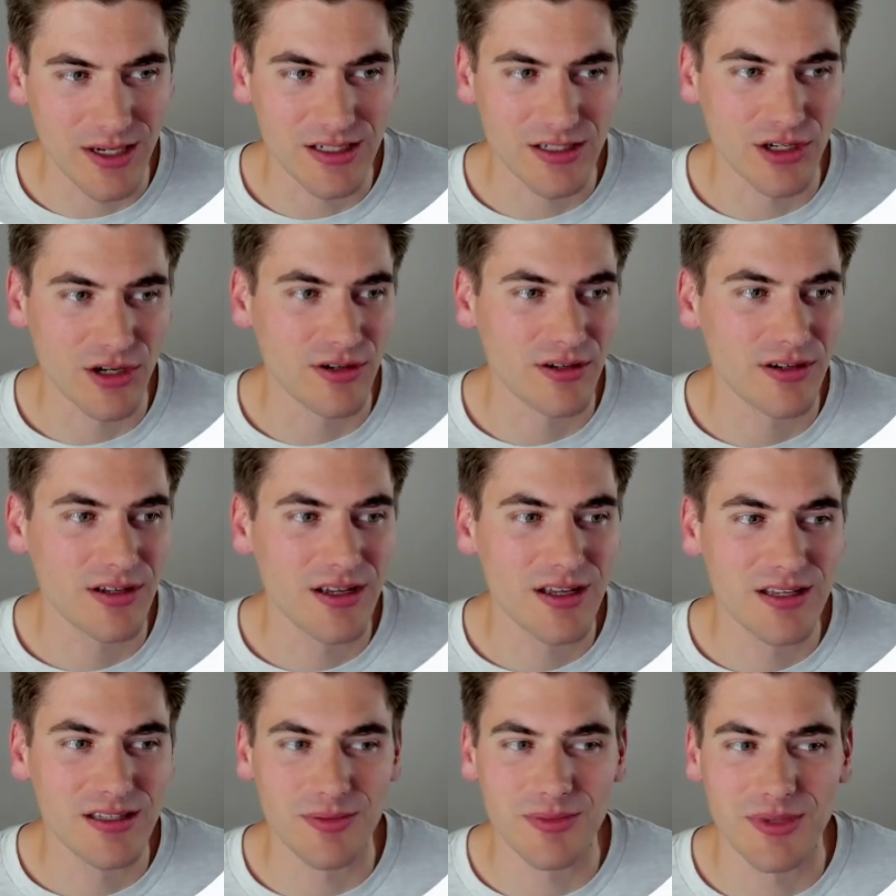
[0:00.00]
start,
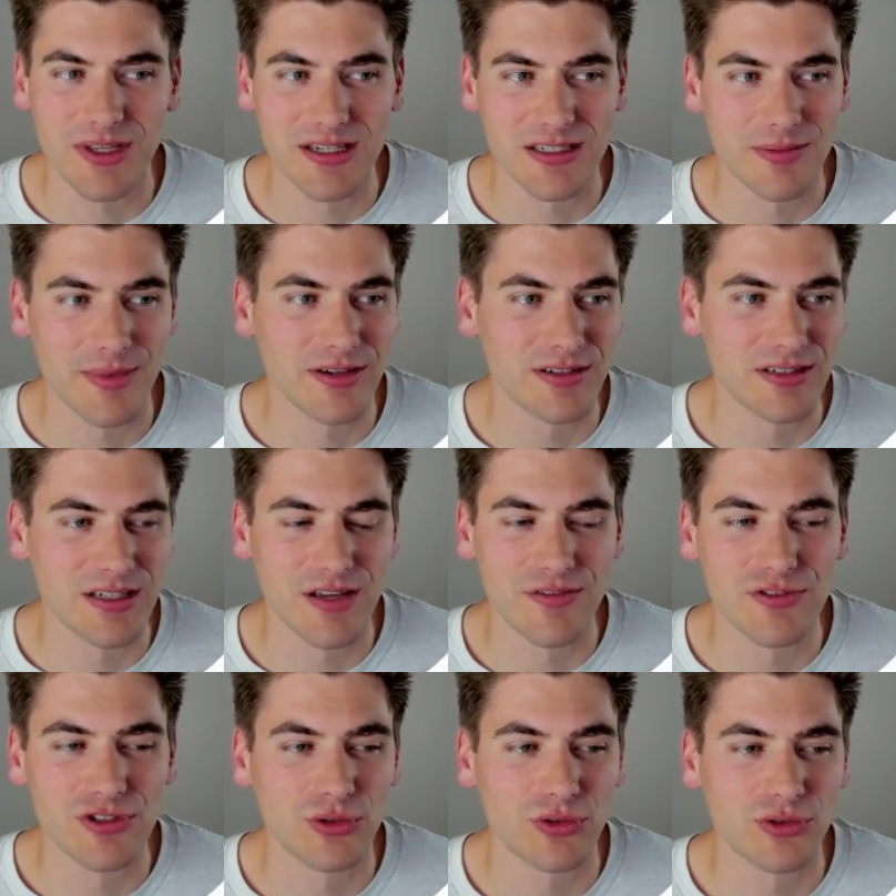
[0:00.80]
some things about
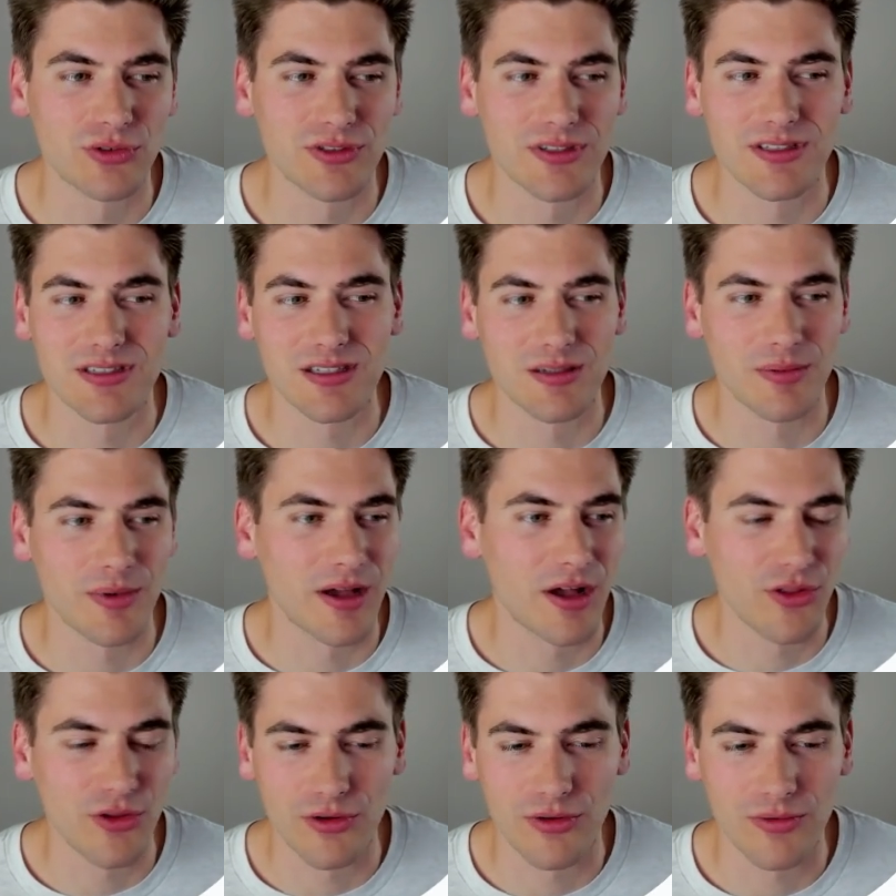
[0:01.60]
dev tools and some
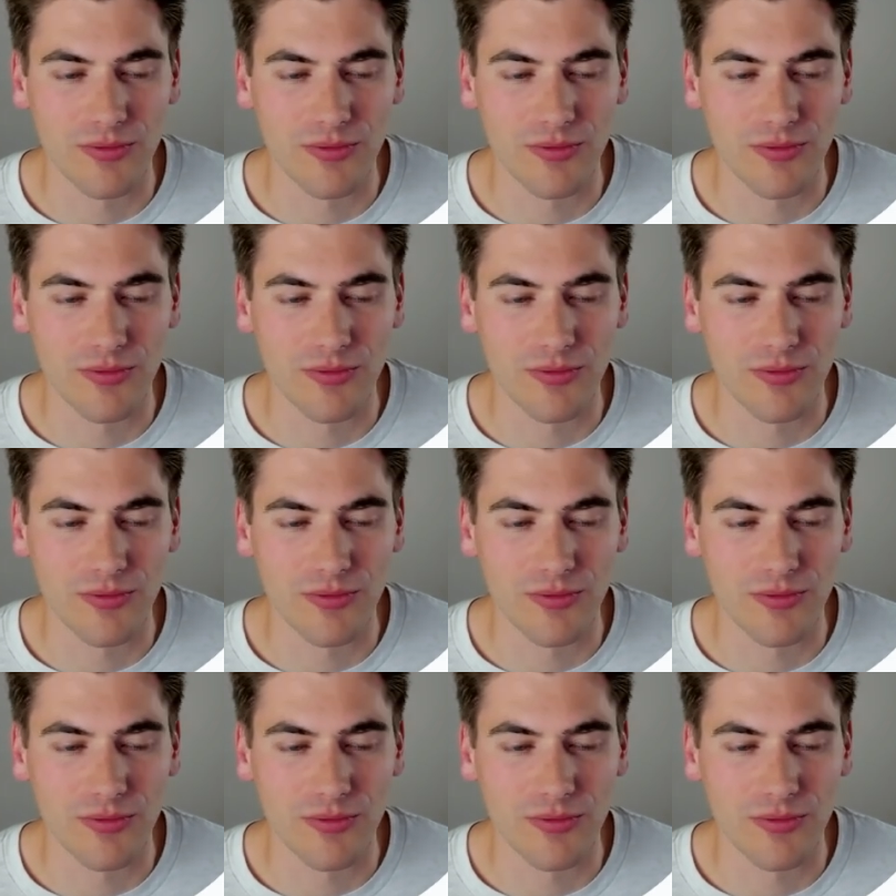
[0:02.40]
other